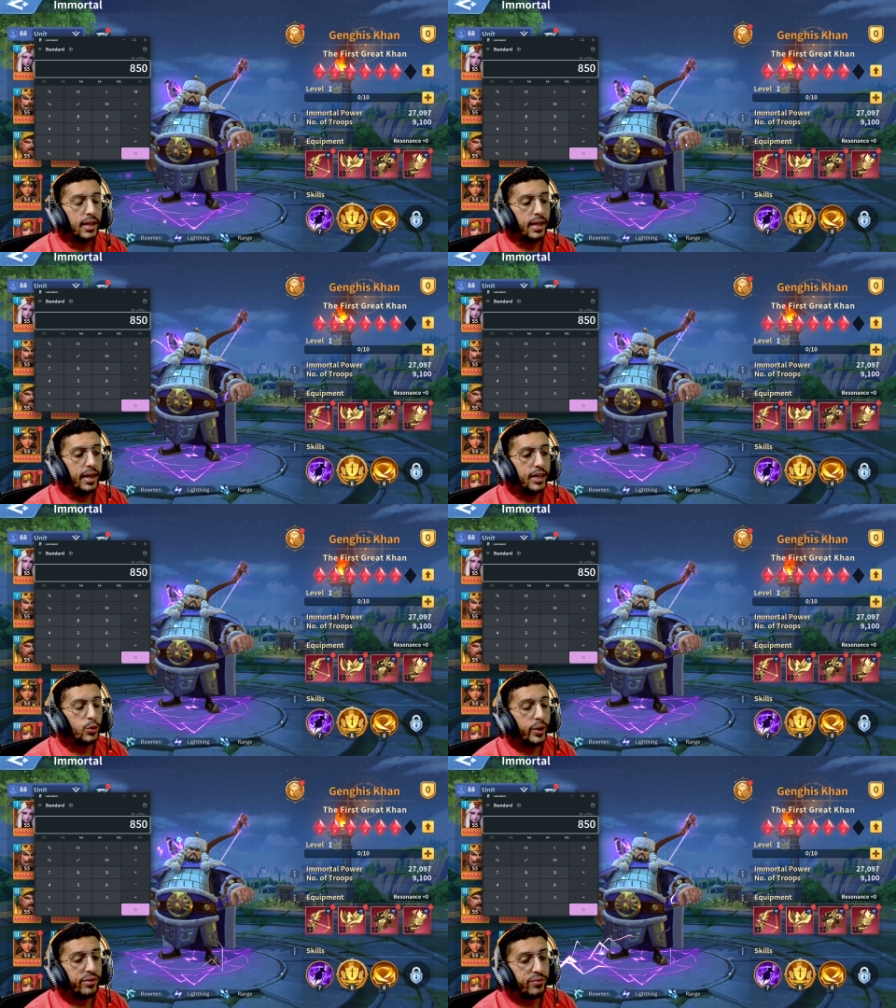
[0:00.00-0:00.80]

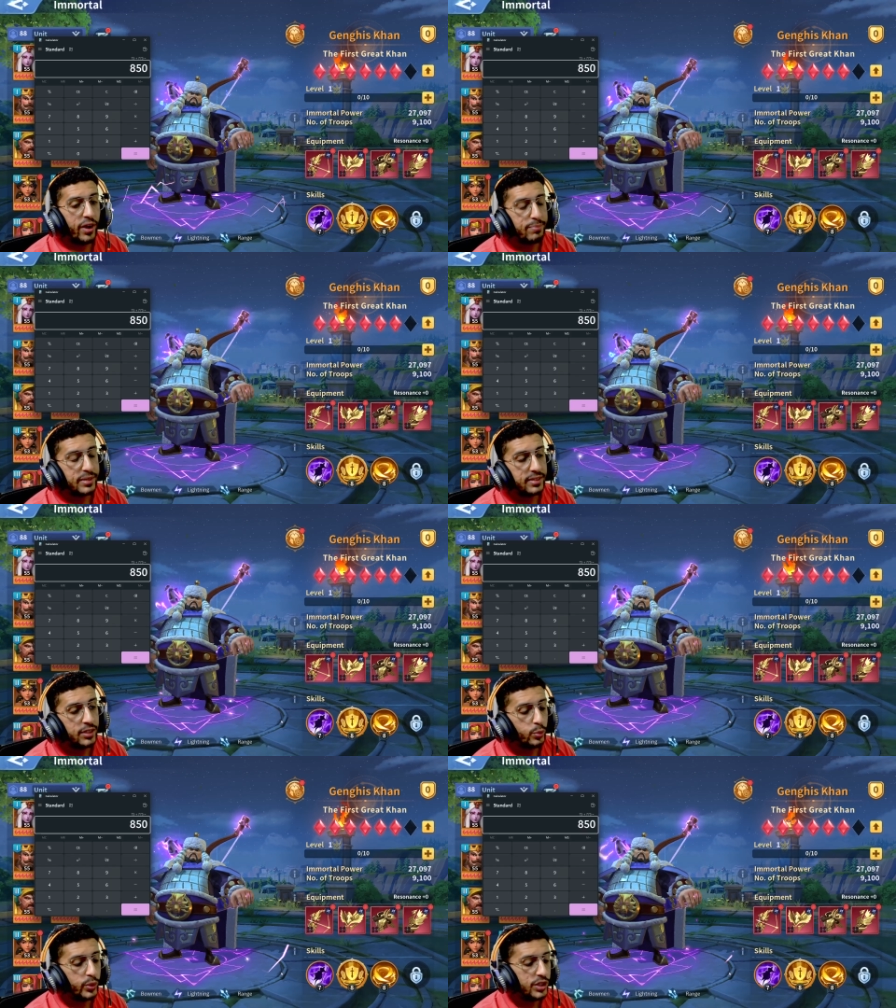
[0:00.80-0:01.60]
25%,
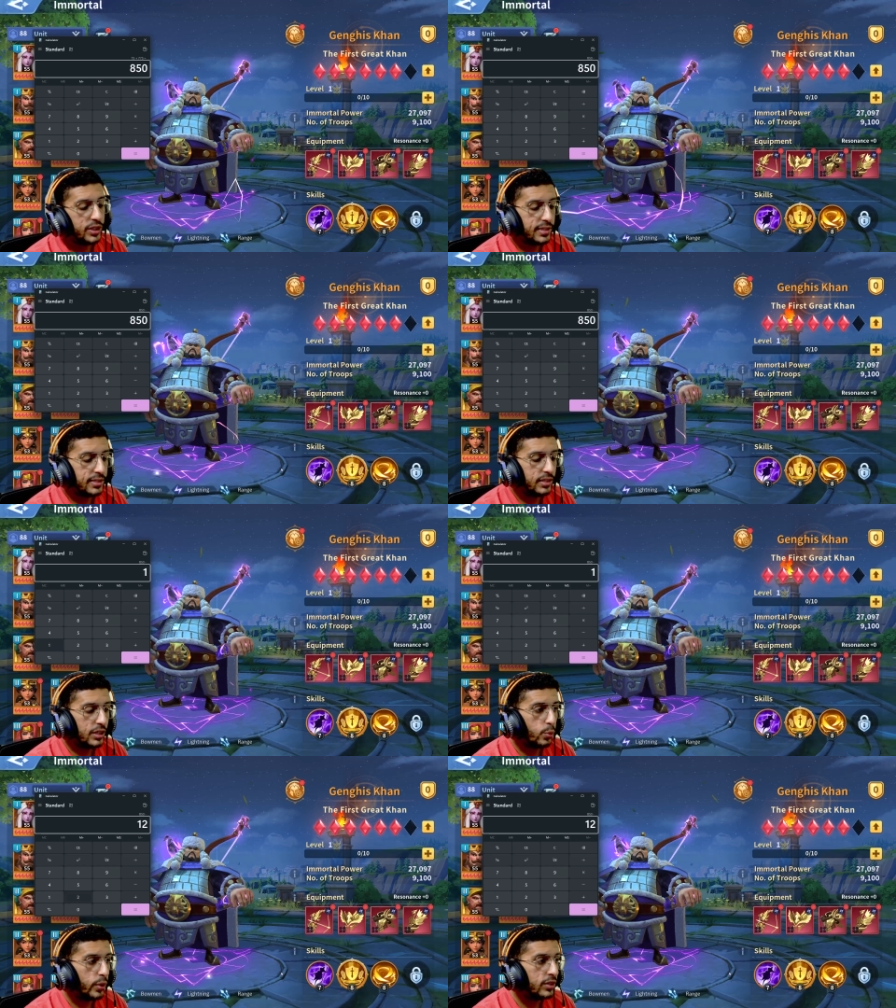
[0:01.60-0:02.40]
which is
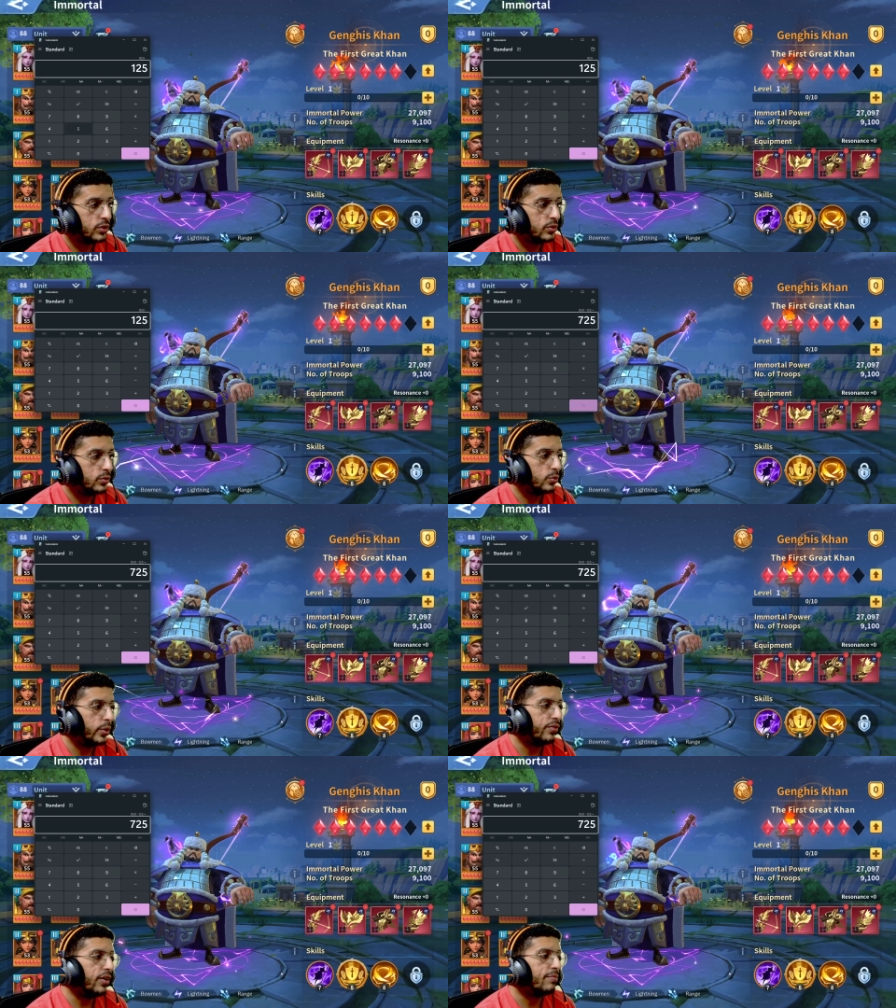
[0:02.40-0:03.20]
that one
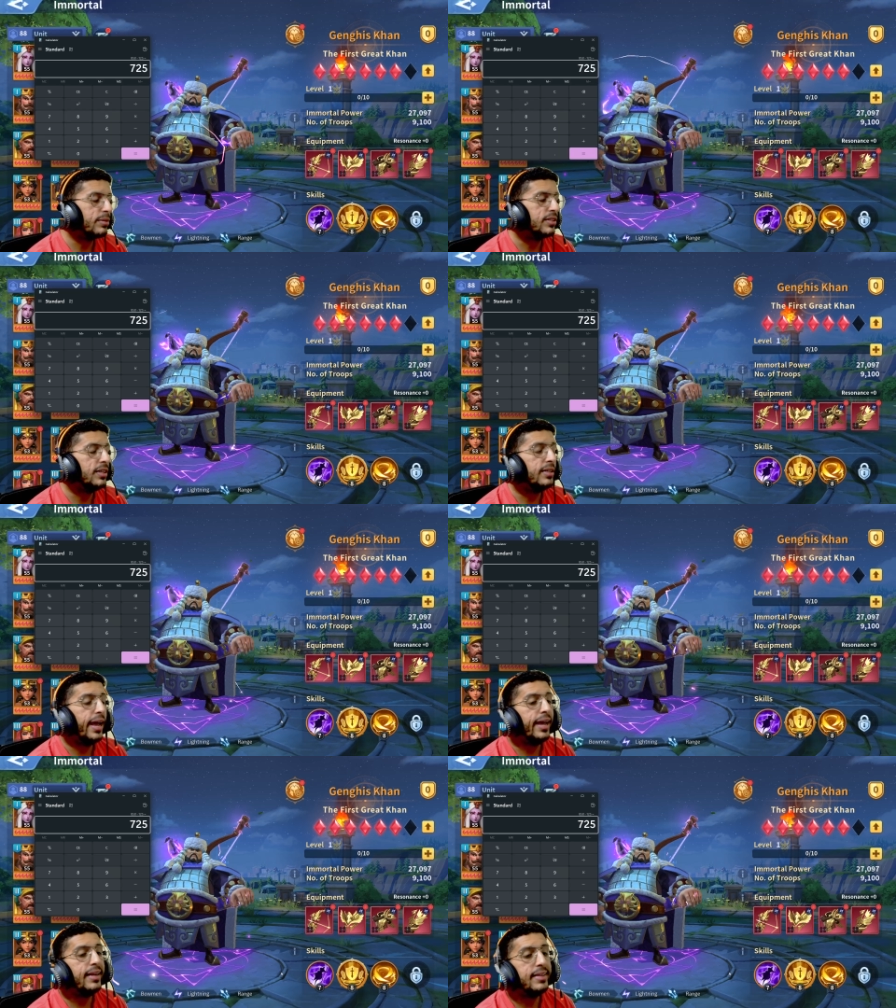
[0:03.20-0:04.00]
25%,
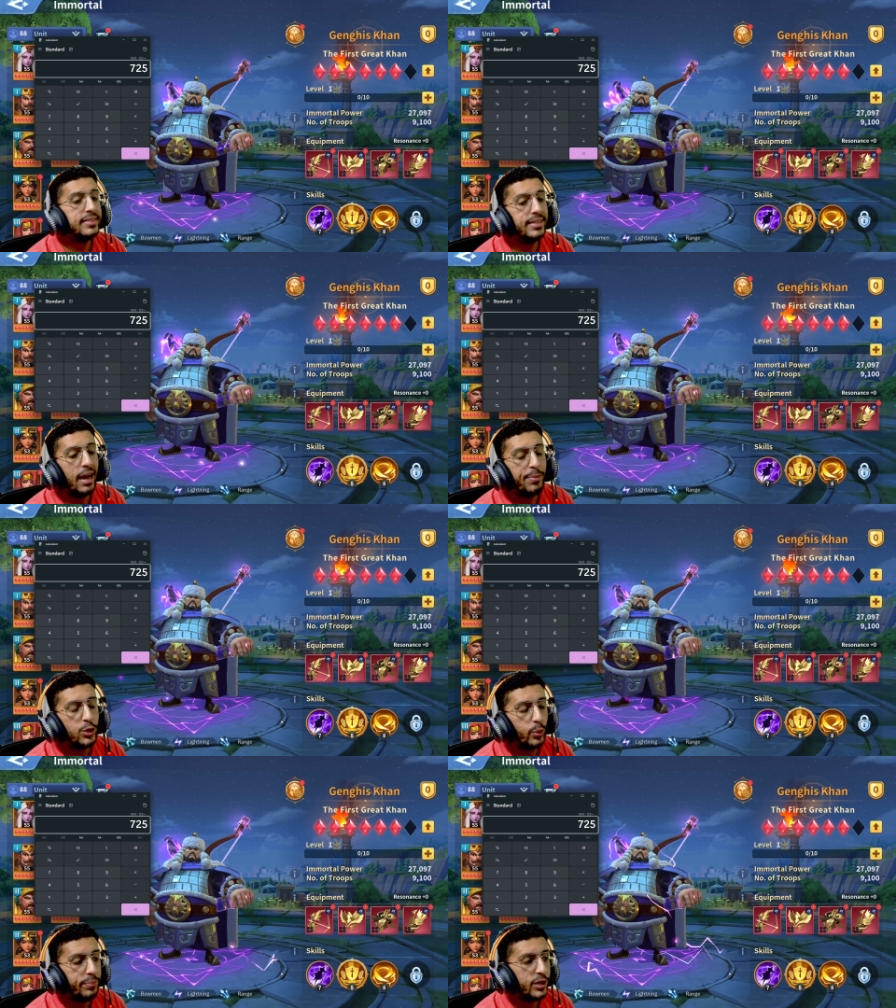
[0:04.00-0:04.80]
and his damage
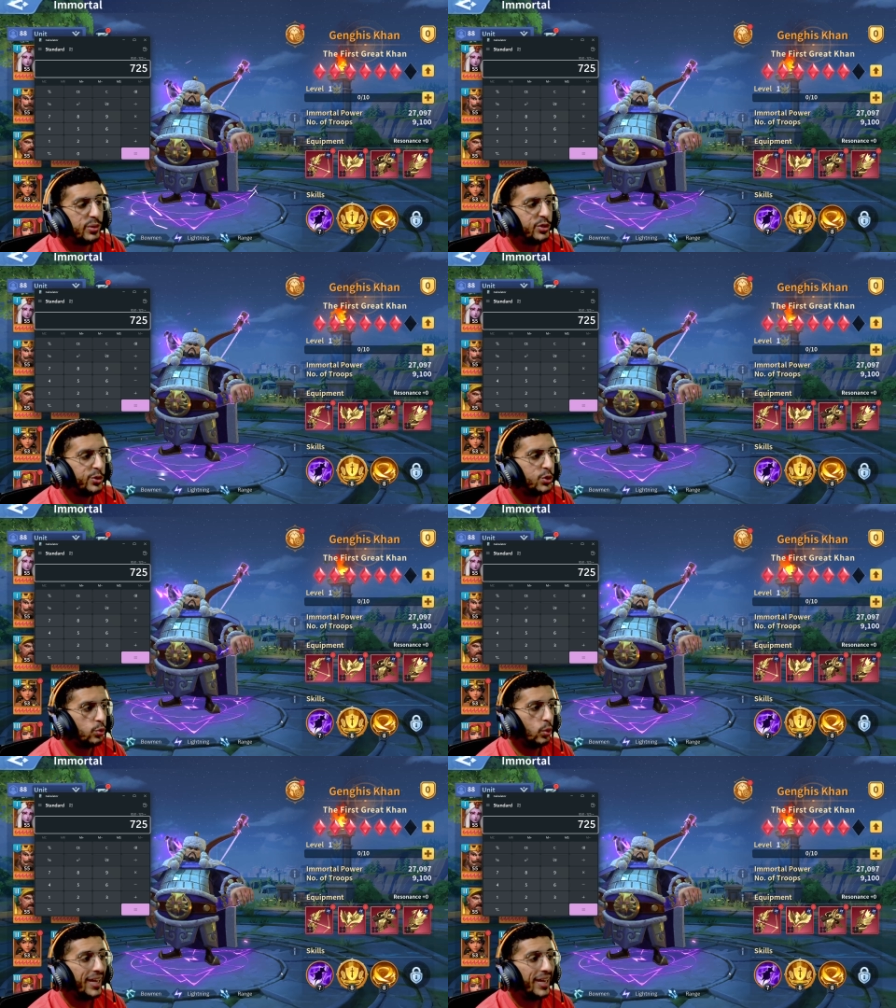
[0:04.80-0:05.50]
will be reduced to